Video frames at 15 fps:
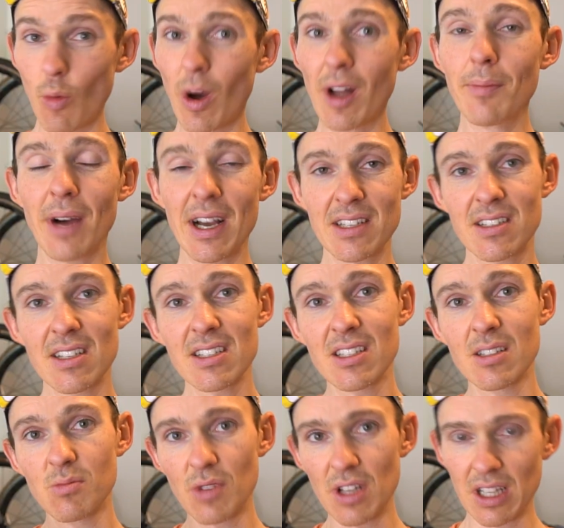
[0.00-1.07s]
1x
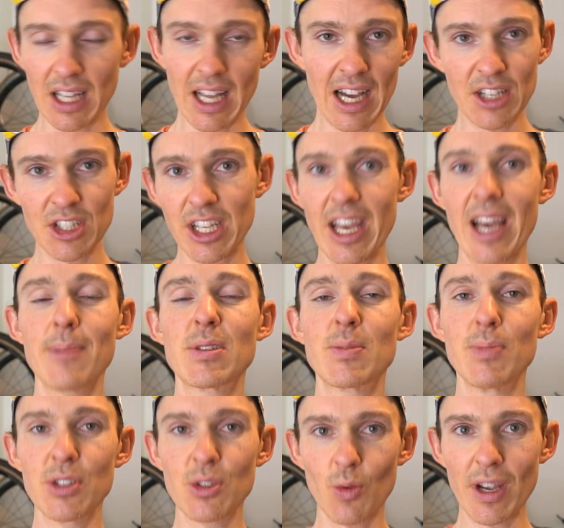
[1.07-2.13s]
system with large gaps
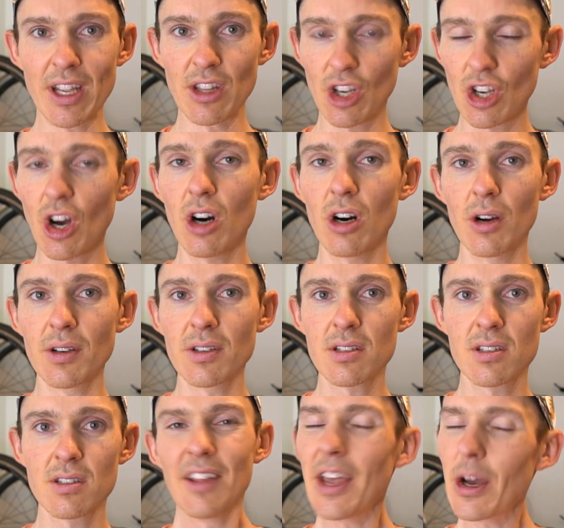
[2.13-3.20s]
between the
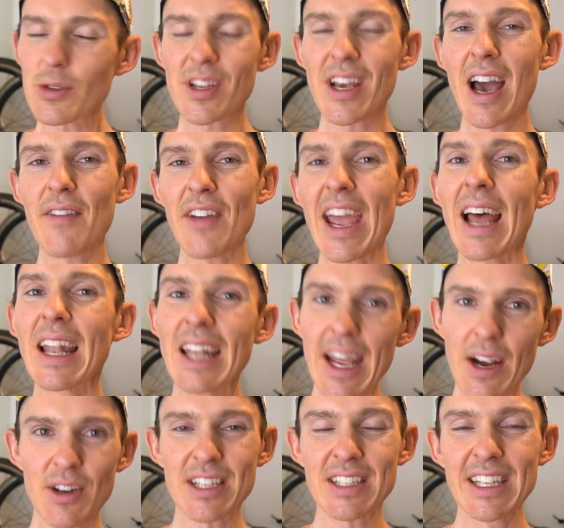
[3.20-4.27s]
cogs. They also have a
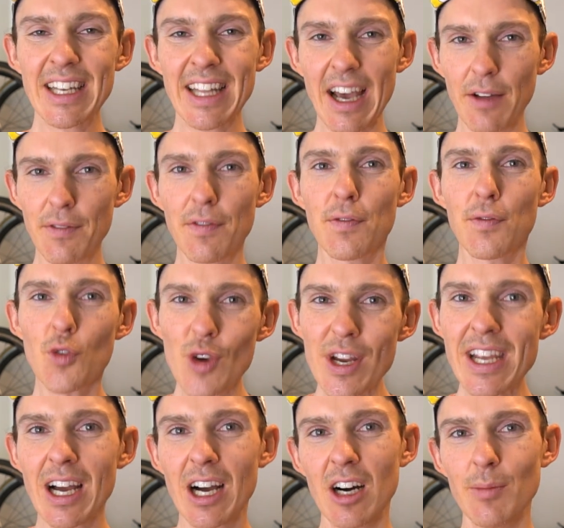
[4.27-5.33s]
hilariously loud
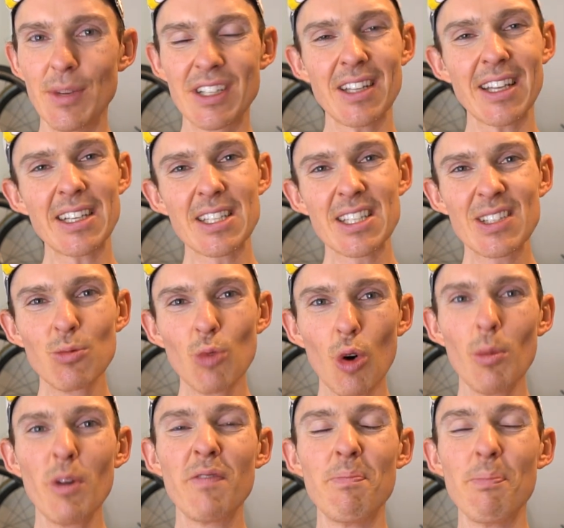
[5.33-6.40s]
free hub. It's like a
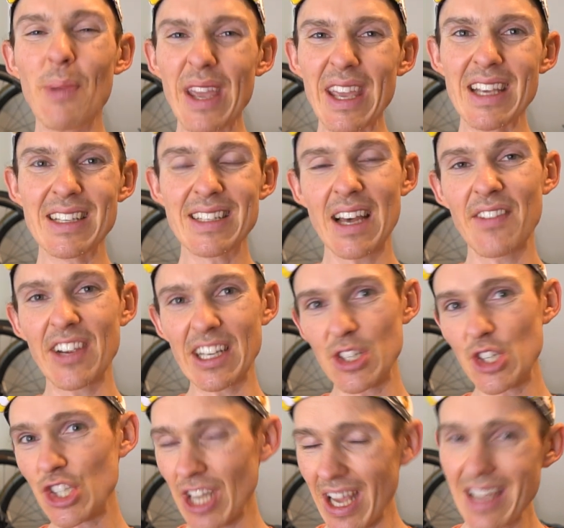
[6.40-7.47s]
swarm of bees having a
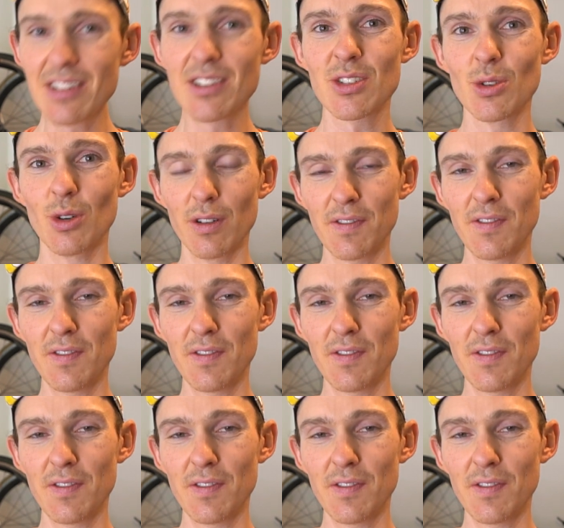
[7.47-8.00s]
chainsaw